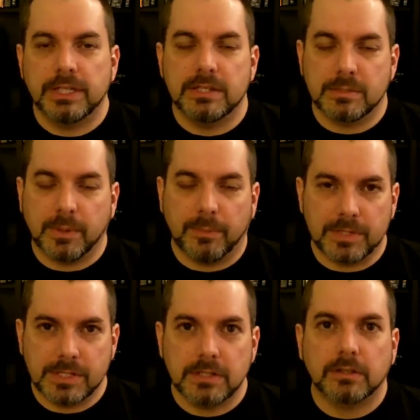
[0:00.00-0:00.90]
He's a
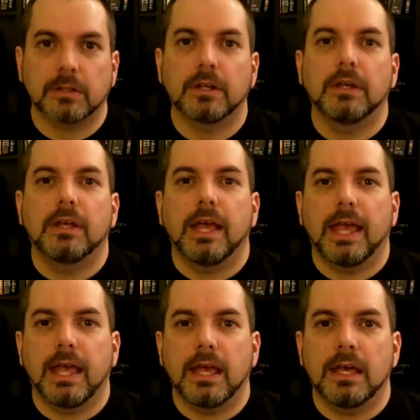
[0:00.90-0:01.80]
puppeteer,
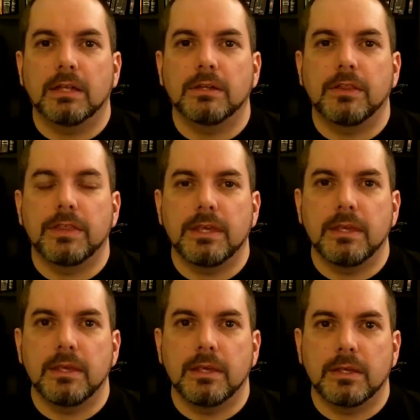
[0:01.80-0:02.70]
and
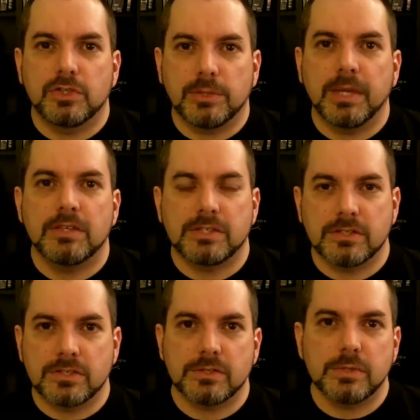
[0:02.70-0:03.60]
the Jim
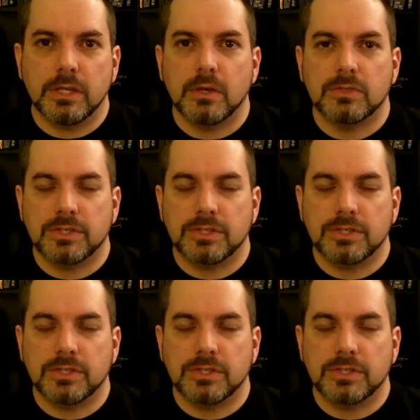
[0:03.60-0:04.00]
Henson Studios,